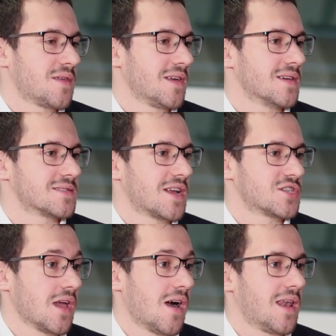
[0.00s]
I think it's
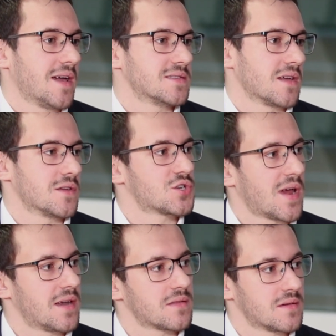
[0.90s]
actually highlighting a
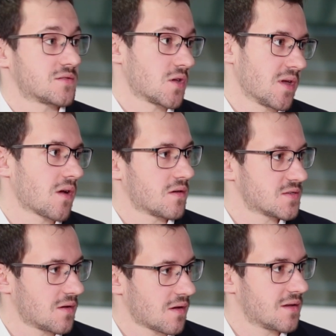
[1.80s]
trend that's coming
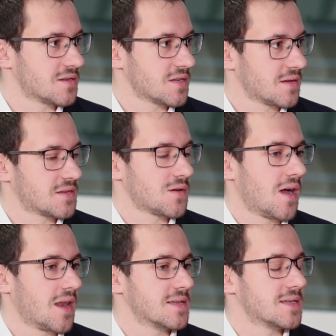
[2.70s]
across oncology, as you
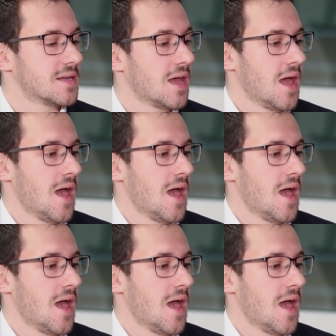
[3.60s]
highlighted,